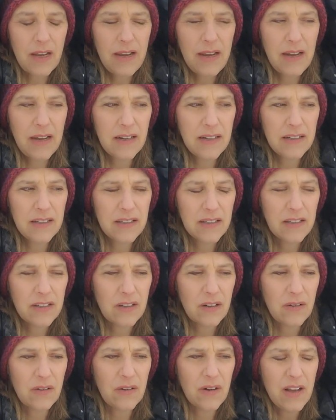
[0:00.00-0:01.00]
And
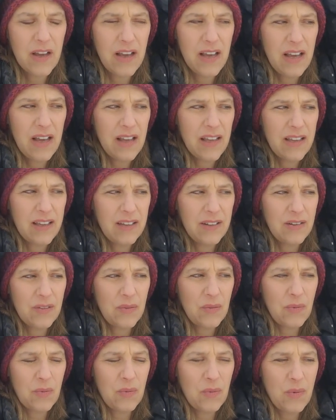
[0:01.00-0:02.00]
so
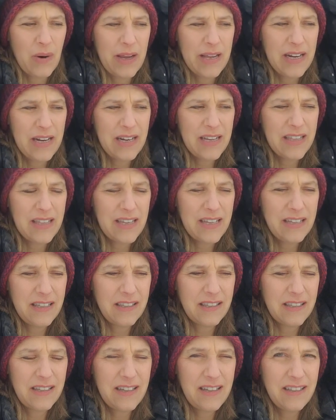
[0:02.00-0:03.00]
when
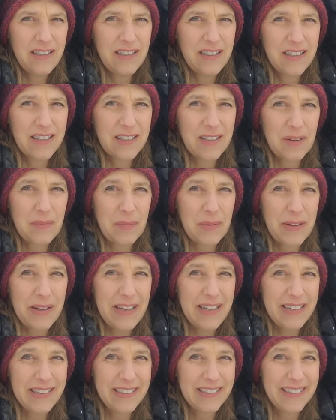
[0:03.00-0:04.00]
these seeds get
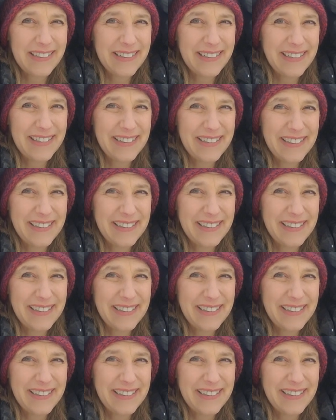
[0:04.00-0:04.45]
planted,